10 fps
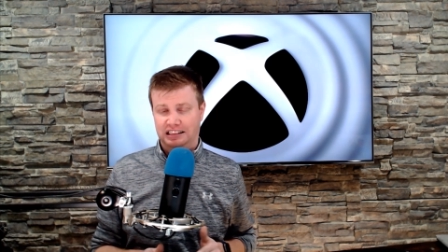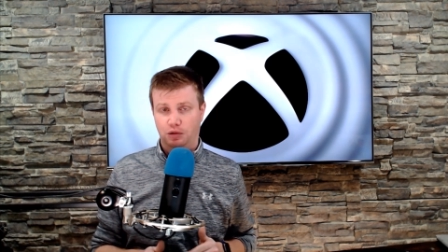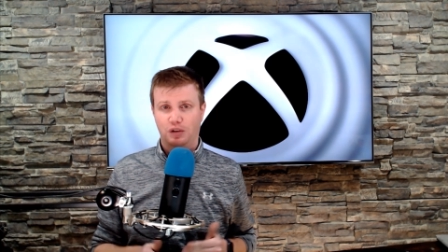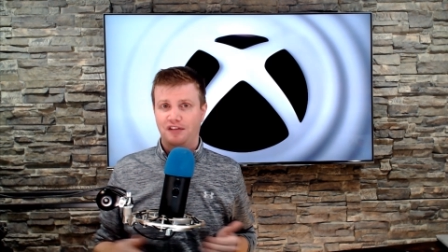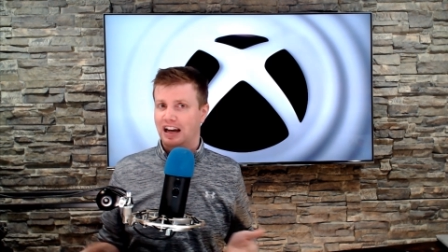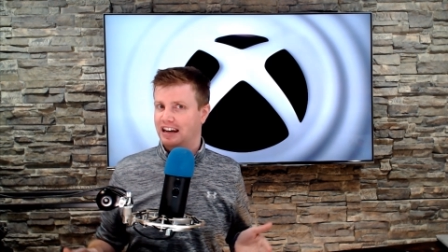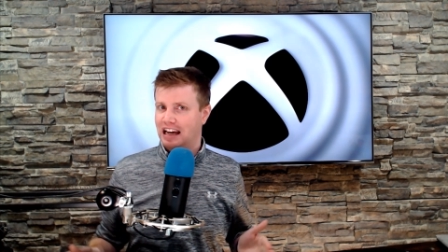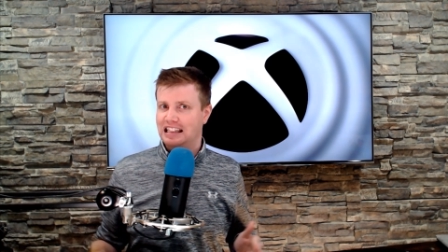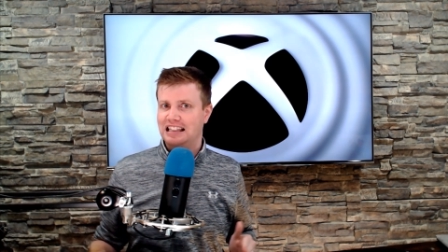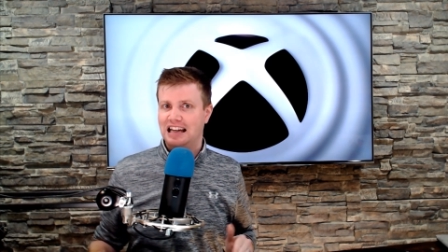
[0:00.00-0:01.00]
So we've got
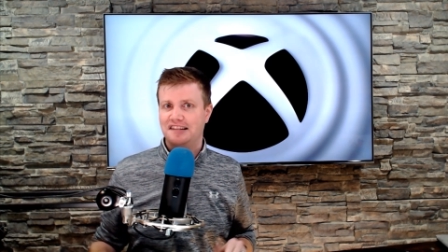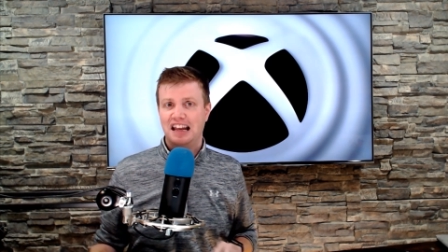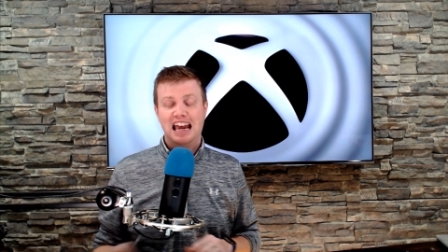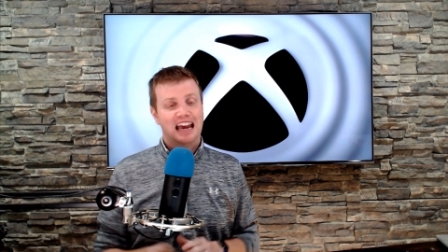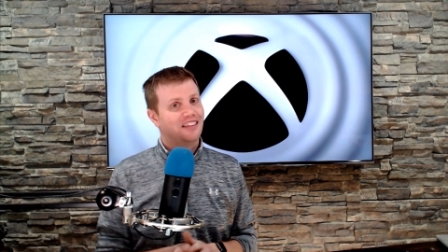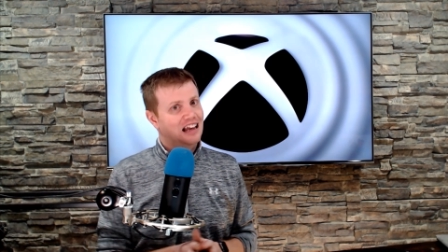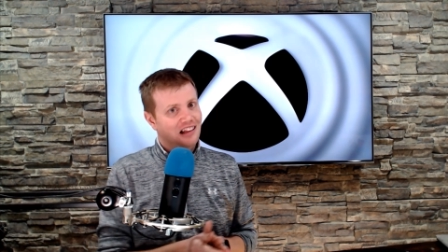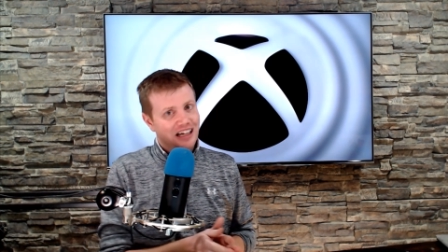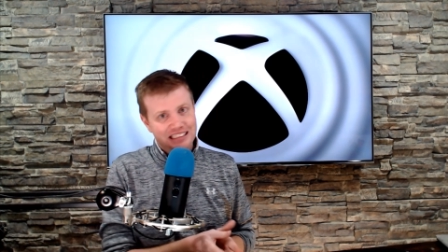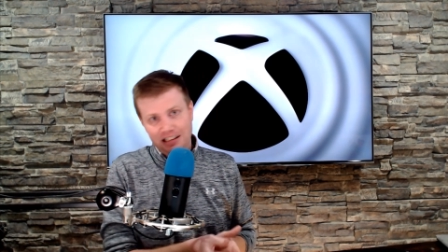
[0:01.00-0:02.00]
90 days and that
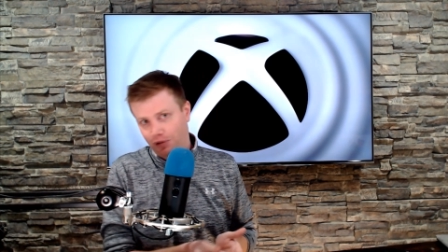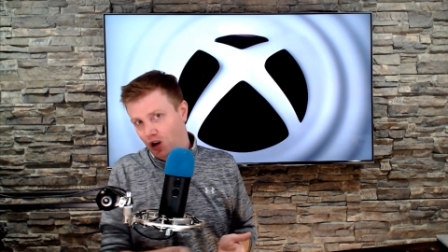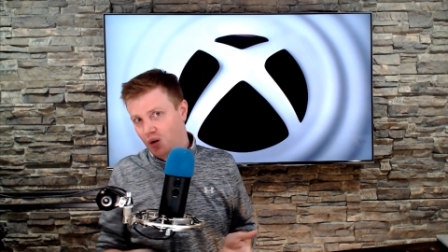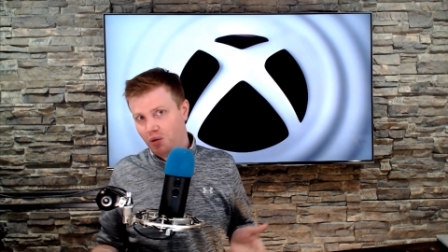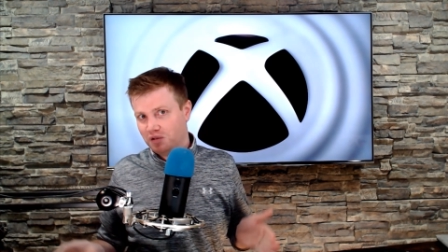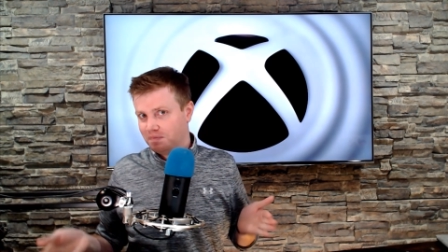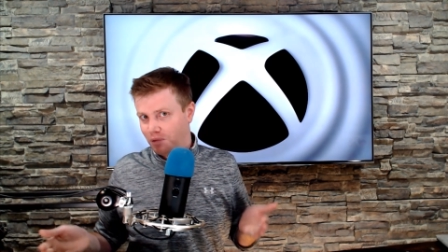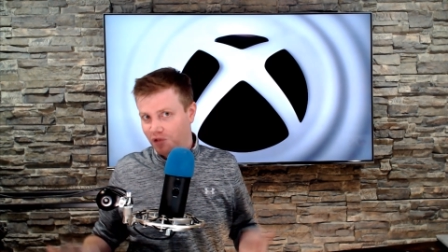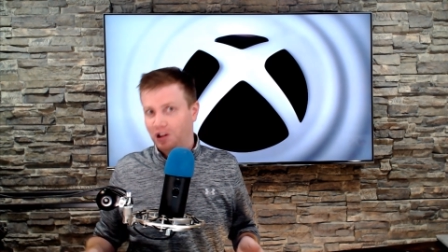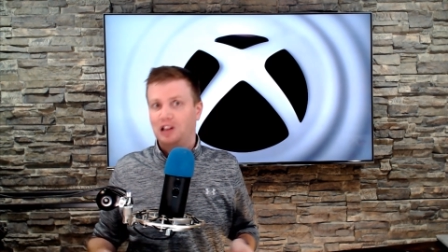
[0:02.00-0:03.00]
lines up almost
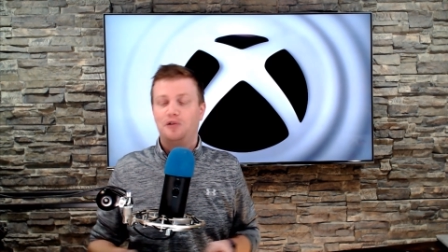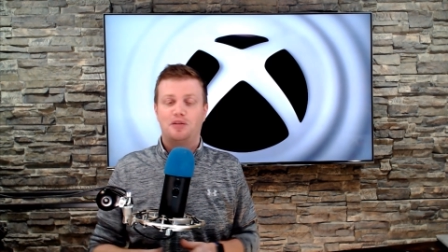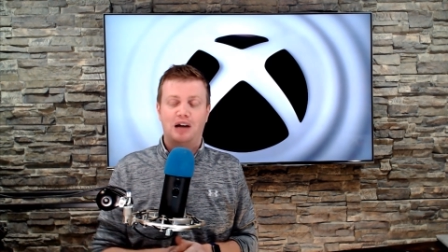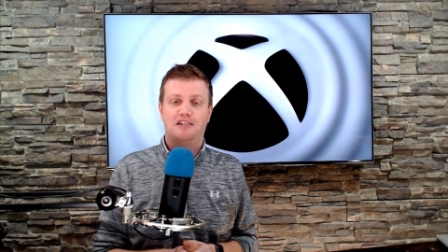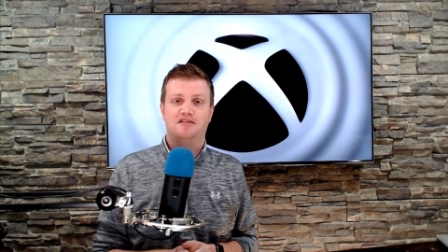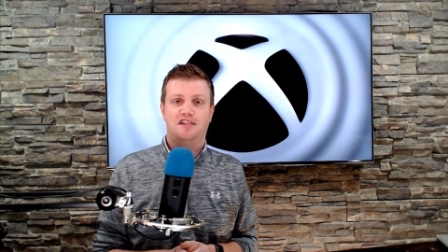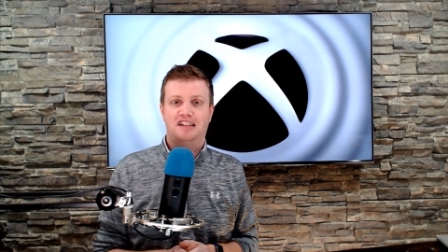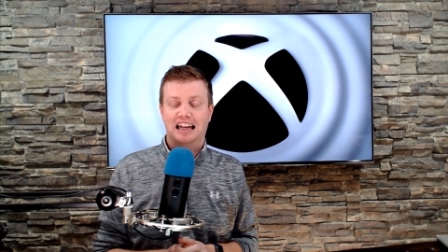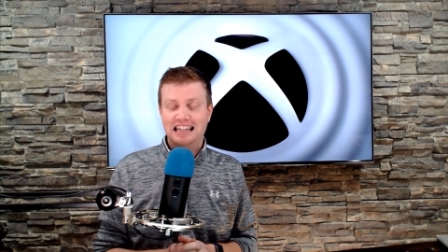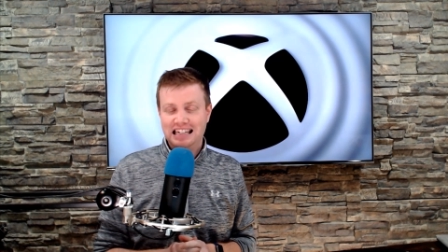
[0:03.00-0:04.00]
perfectly with Microsoft's
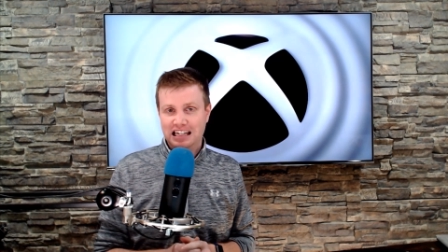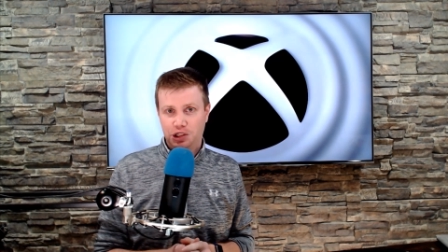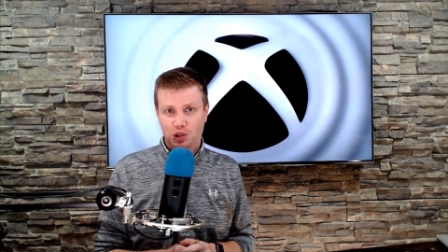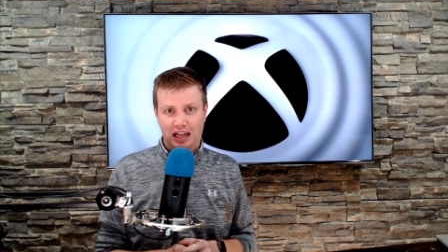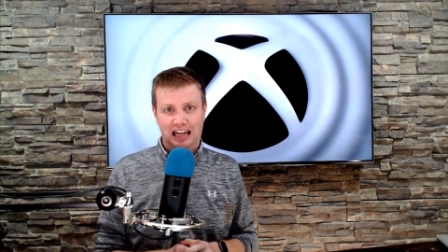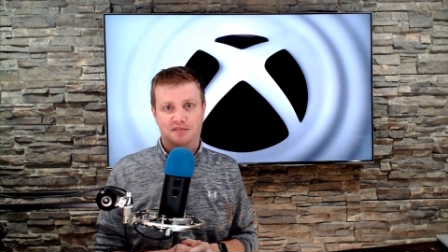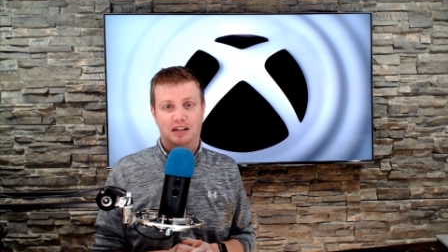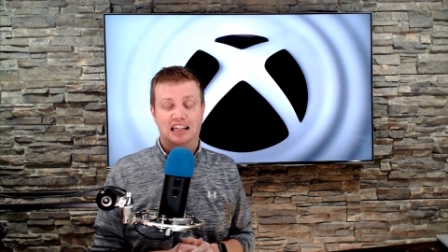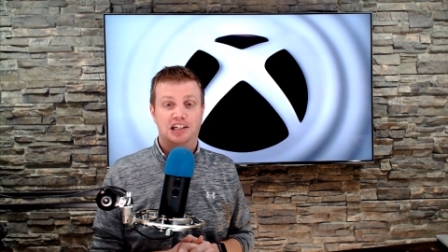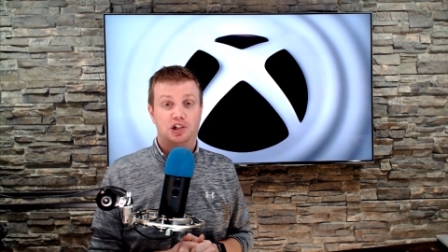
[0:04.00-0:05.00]
initial
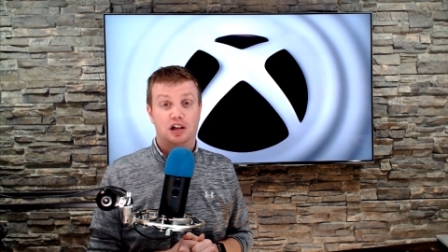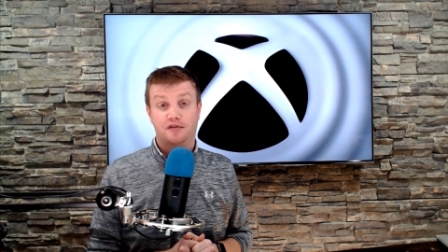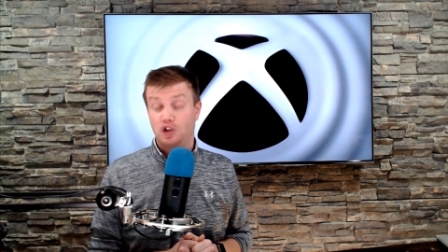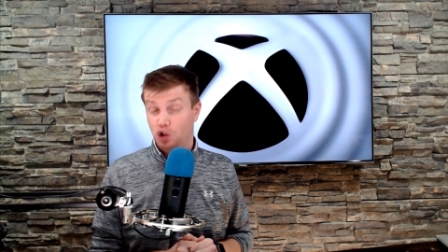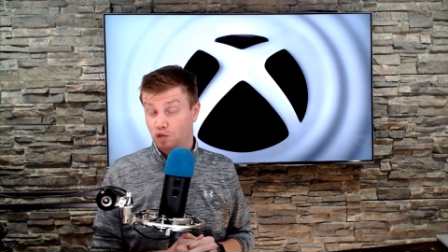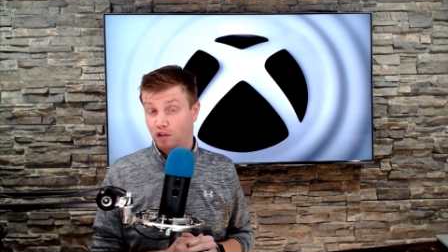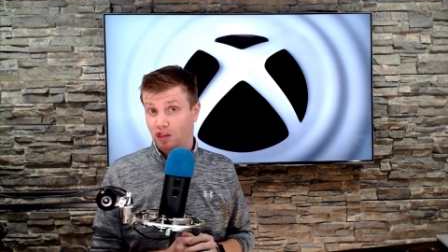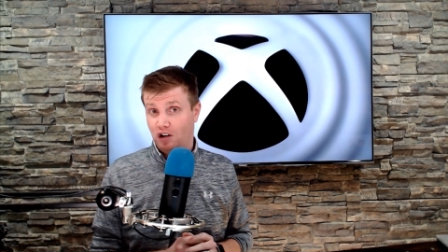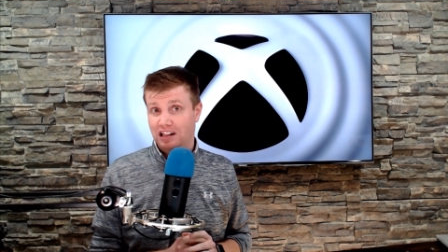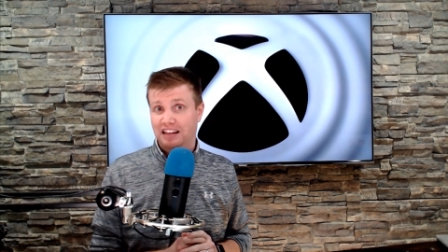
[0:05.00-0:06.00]
expectation of June
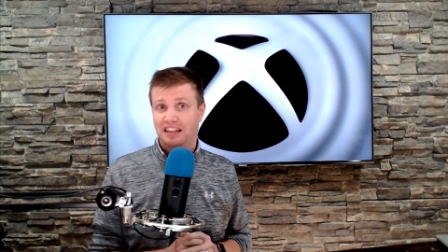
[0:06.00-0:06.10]
30th.